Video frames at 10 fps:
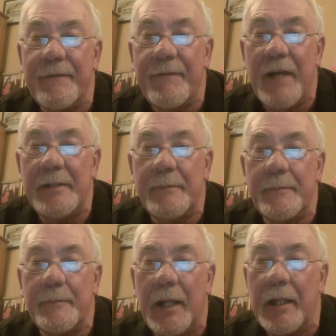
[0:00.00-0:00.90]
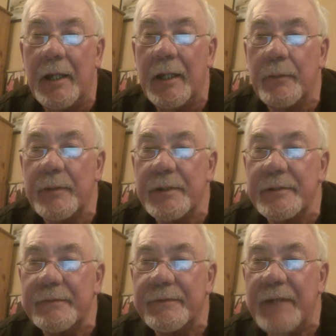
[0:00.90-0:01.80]

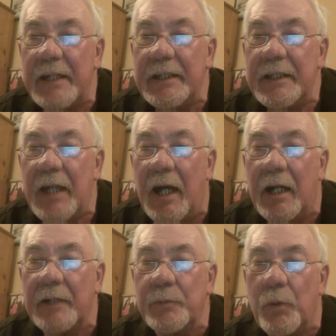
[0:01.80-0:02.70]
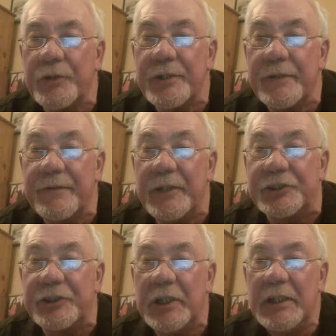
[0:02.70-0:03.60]
very hard water to fish.